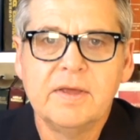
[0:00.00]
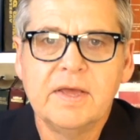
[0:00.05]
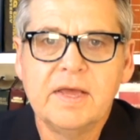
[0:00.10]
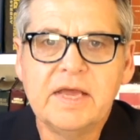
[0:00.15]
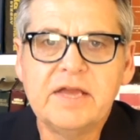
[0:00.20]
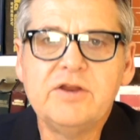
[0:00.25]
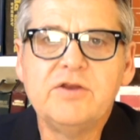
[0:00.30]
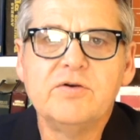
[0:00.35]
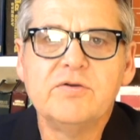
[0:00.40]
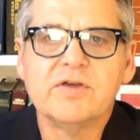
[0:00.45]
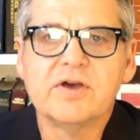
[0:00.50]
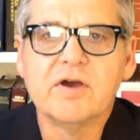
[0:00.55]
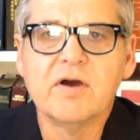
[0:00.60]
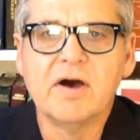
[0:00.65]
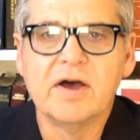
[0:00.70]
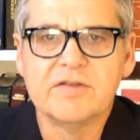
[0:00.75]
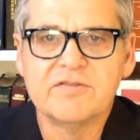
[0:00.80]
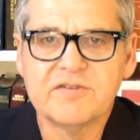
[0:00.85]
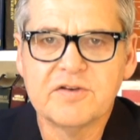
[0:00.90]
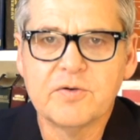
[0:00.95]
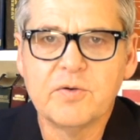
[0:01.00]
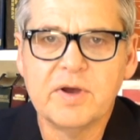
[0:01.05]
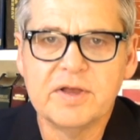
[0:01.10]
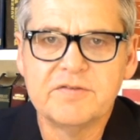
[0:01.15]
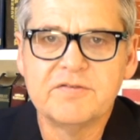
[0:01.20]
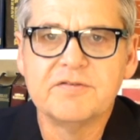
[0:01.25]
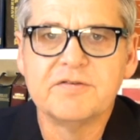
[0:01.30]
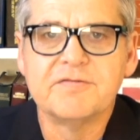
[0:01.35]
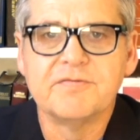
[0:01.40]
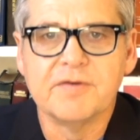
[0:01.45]
He knew the
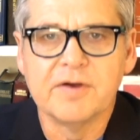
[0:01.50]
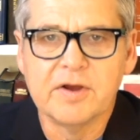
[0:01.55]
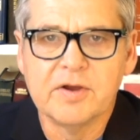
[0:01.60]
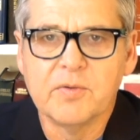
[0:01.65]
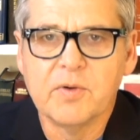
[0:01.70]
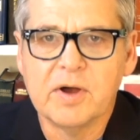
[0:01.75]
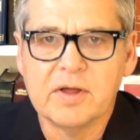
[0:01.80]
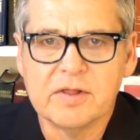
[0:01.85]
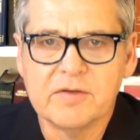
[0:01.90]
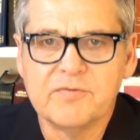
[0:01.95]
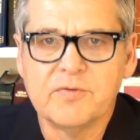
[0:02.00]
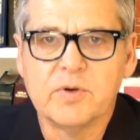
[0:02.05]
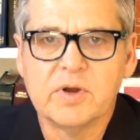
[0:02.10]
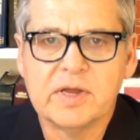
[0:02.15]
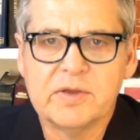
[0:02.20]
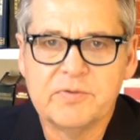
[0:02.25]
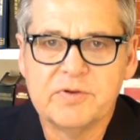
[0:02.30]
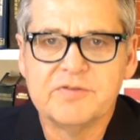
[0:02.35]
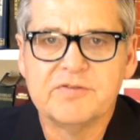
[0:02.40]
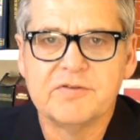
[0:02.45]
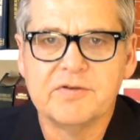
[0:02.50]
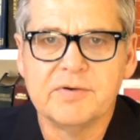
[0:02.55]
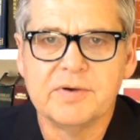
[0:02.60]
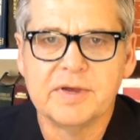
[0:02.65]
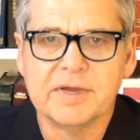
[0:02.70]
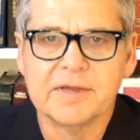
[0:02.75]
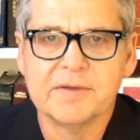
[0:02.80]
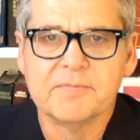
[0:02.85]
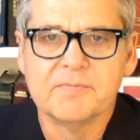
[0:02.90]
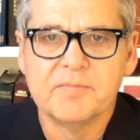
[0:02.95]
consequences very well of what he was
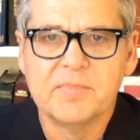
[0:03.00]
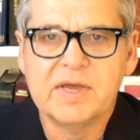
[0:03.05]
doing.